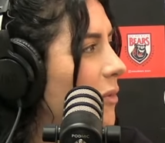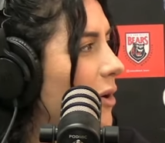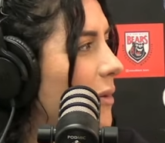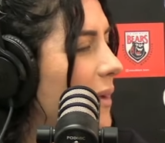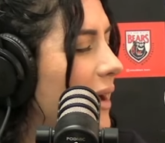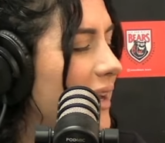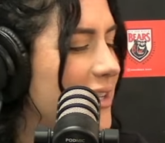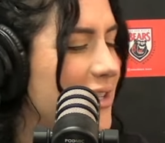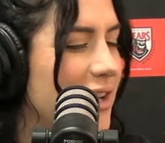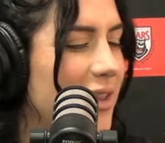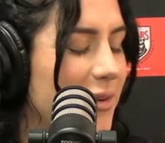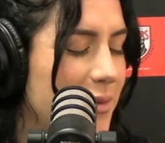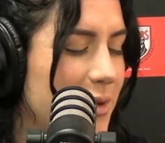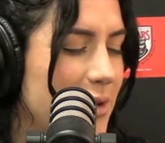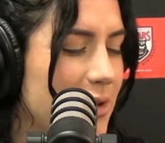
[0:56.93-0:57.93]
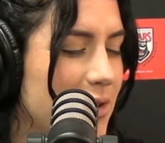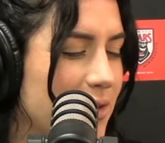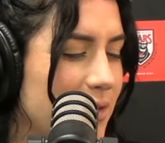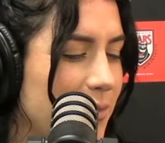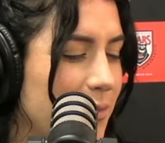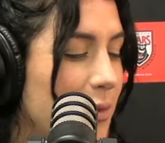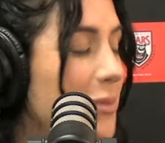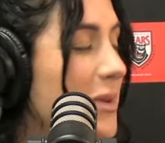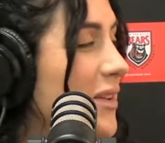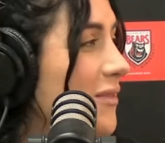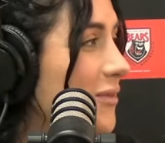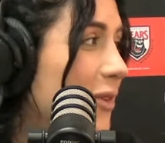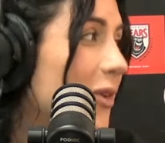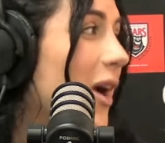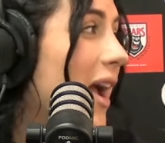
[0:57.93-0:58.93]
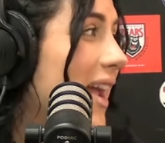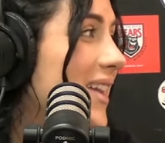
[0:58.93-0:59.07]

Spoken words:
about each other, which will be great.